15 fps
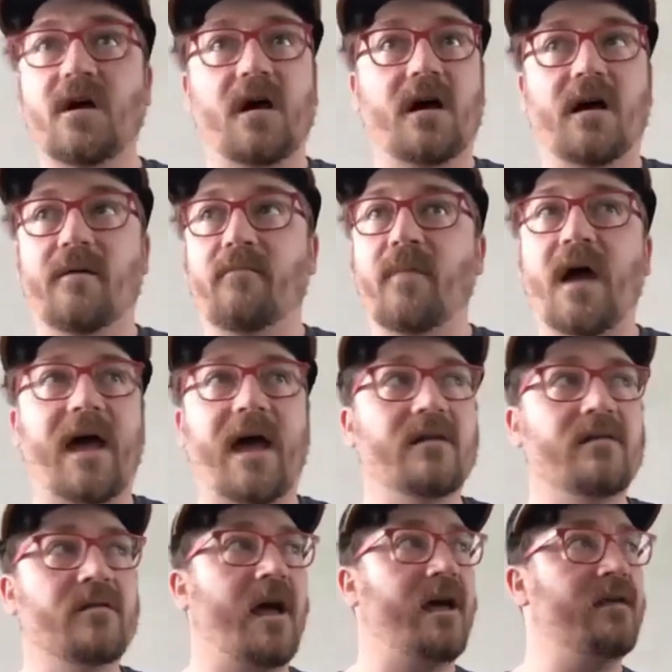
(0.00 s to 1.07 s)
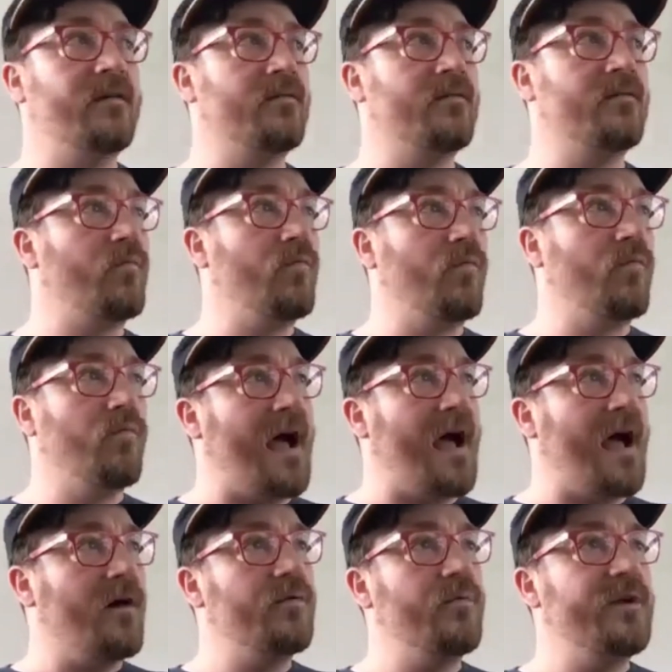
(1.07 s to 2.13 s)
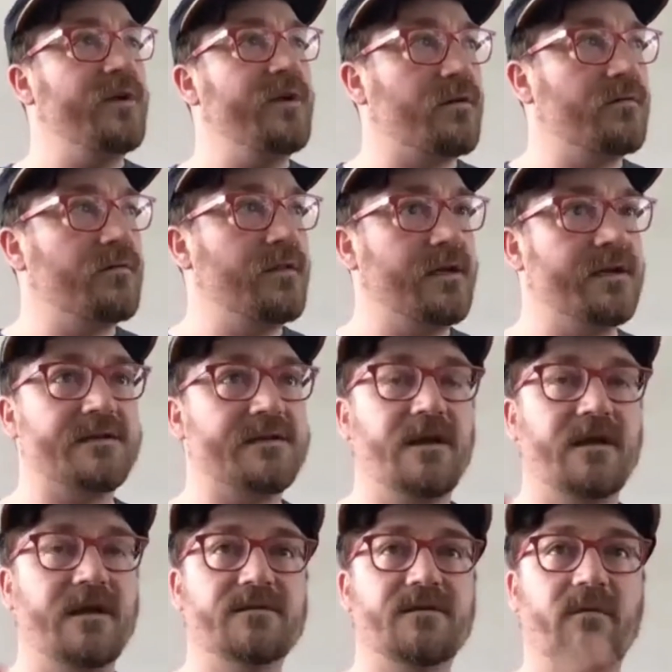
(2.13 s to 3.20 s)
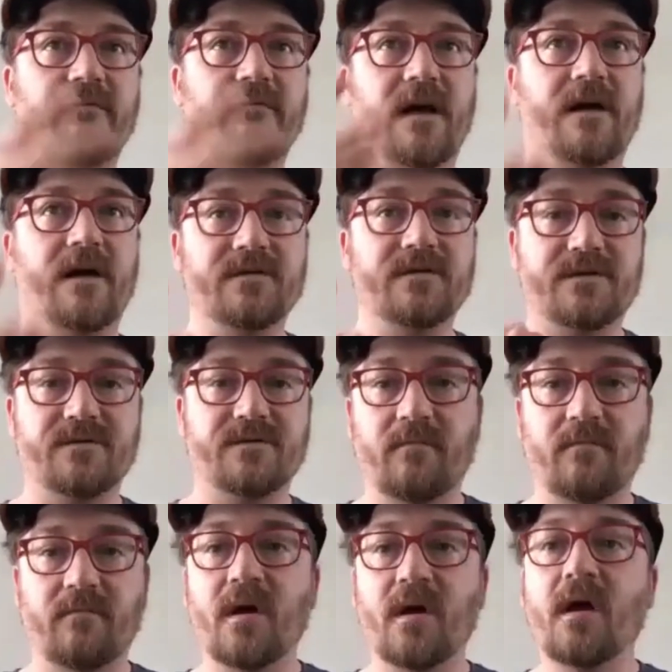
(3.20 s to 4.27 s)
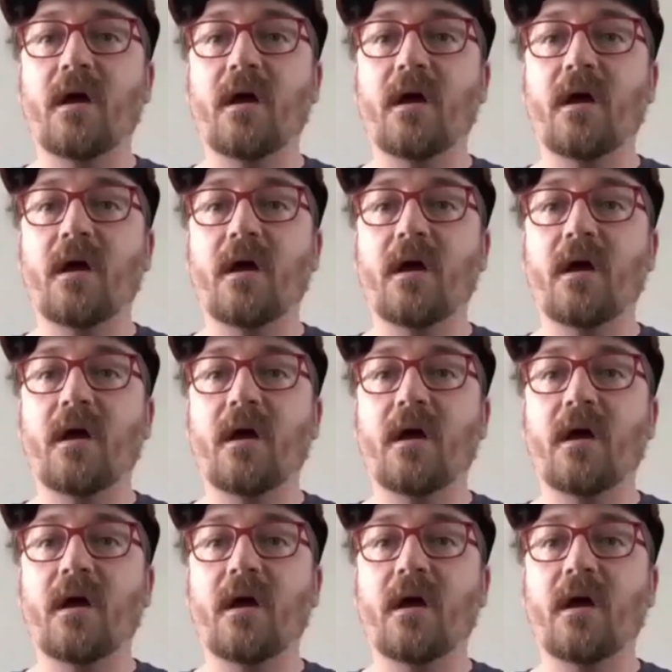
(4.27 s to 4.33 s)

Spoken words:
And how do we turn this into a value stream